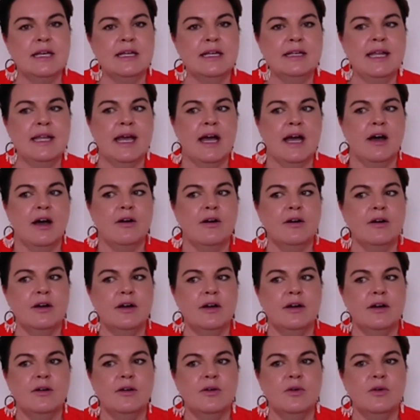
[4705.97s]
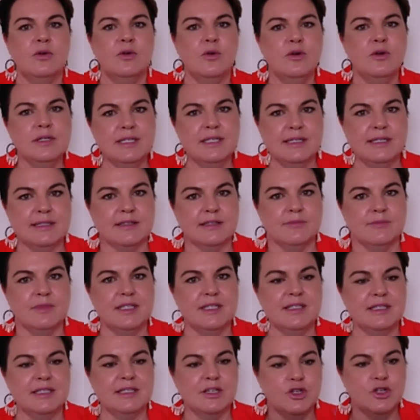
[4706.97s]
Now, autism
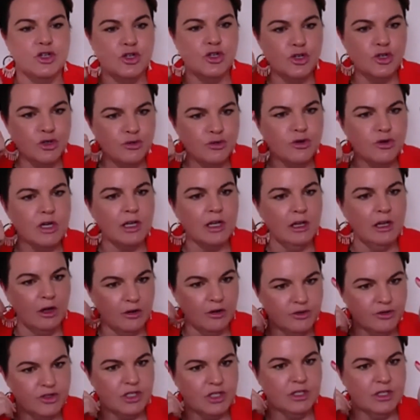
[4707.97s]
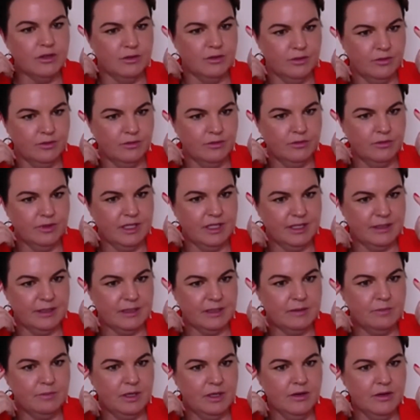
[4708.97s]
is a neurological
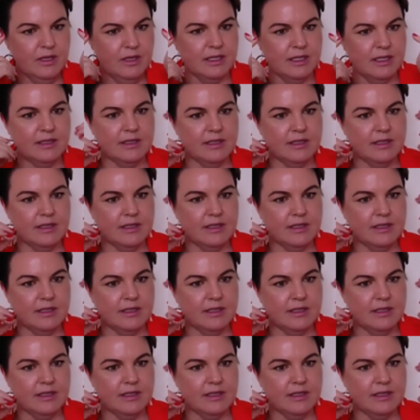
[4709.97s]
experience.